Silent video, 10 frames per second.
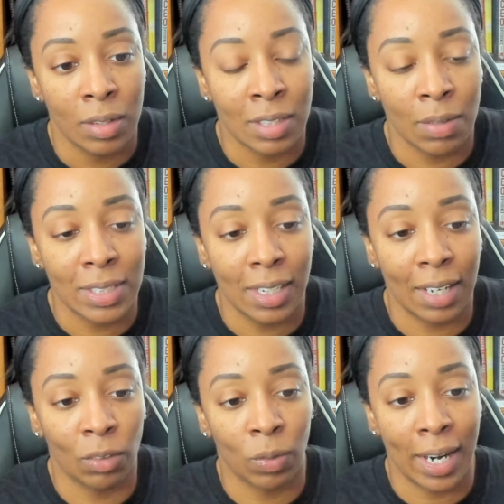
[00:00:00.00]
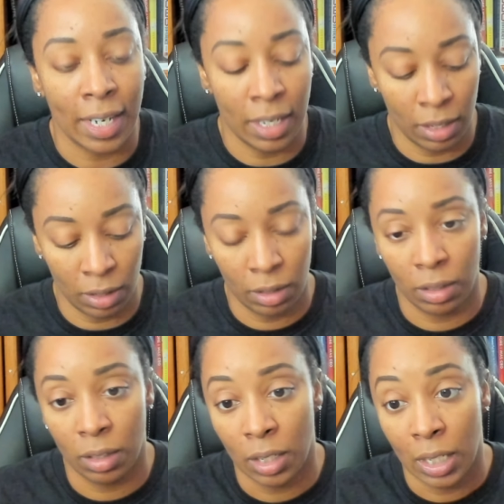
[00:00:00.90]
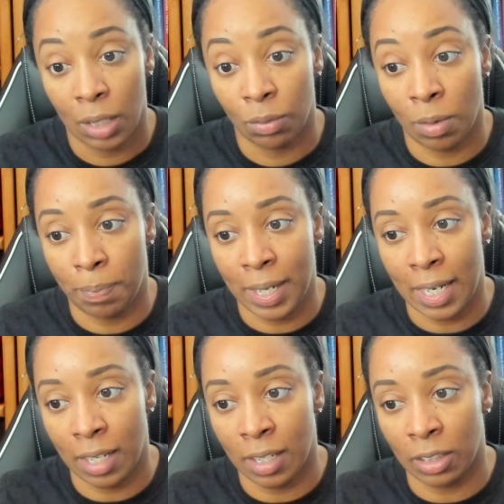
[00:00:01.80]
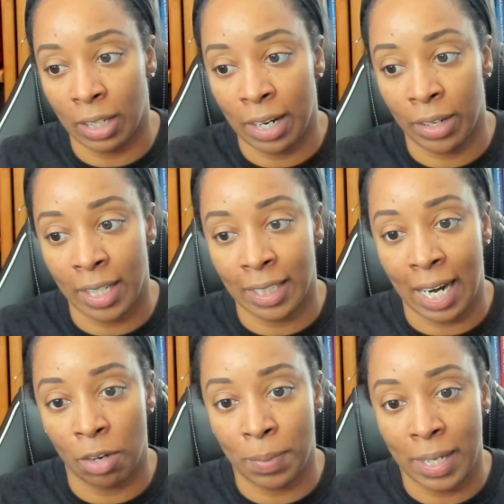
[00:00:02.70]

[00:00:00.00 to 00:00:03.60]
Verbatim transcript: So I would say like right here would be another area that I would